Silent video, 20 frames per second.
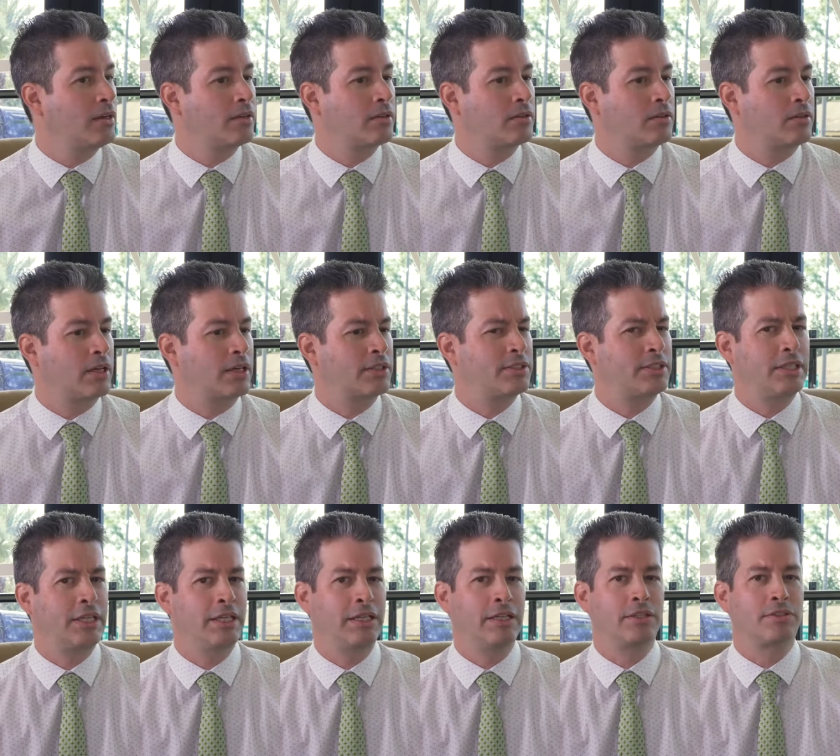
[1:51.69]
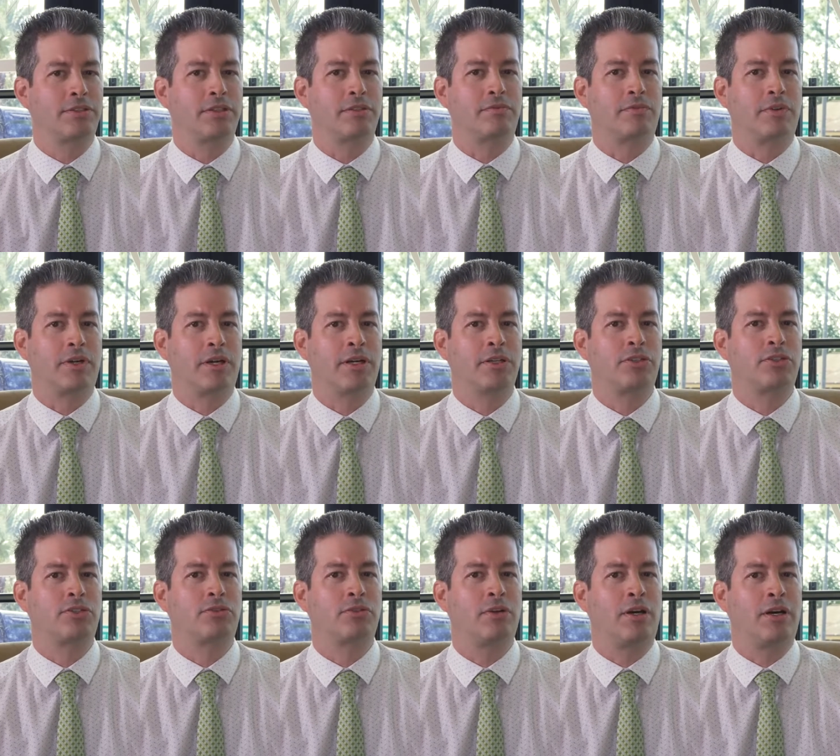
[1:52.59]
Chlorhexidine is a very
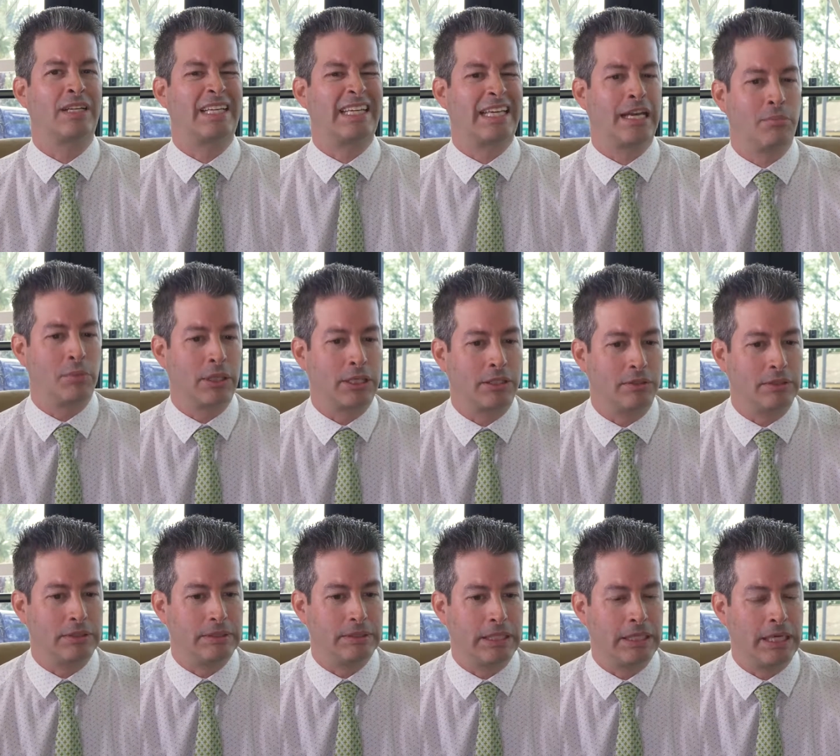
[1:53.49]
strong chemical.